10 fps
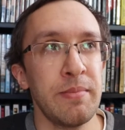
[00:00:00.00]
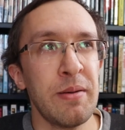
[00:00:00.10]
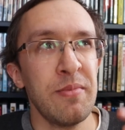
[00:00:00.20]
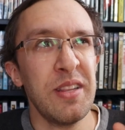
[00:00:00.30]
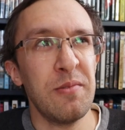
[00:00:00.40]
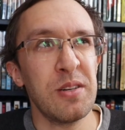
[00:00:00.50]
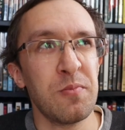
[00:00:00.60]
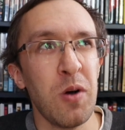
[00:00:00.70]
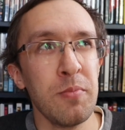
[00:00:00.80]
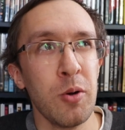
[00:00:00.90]
I remember there
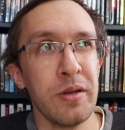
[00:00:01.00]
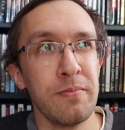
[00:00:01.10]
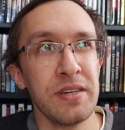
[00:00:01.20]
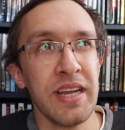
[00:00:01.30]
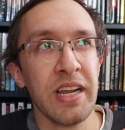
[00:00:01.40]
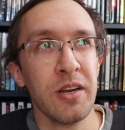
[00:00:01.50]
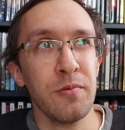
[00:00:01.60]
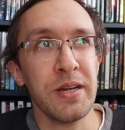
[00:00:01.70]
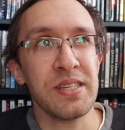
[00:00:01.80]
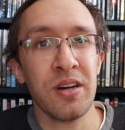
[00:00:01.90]
was one moment in
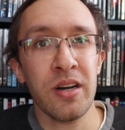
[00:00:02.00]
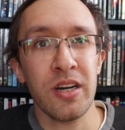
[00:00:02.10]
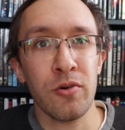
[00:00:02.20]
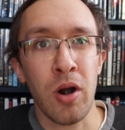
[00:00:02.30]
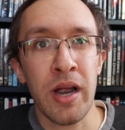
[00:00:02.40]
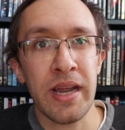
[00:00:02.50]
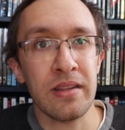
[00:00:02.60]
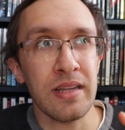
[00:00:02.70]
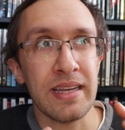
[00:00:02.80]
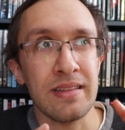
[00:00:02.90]
particular where he started
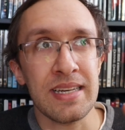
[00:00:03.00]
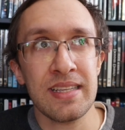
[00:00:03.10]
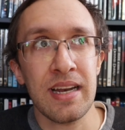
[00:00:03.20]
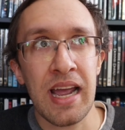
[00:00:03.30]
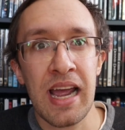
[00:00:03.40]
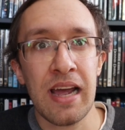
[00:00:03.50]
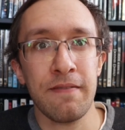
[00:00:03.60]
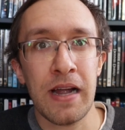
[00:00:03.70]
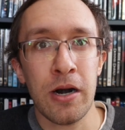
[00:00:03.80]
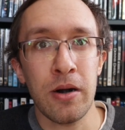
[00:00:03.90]
crying like less than a
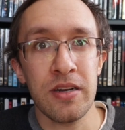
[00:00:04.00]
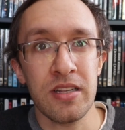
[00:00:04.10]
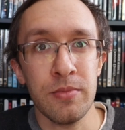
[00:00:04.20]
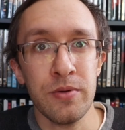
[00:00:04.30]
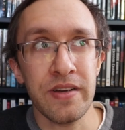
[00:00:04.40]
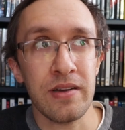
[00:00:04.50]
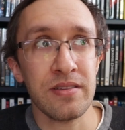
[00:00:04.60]
half hour into the movie.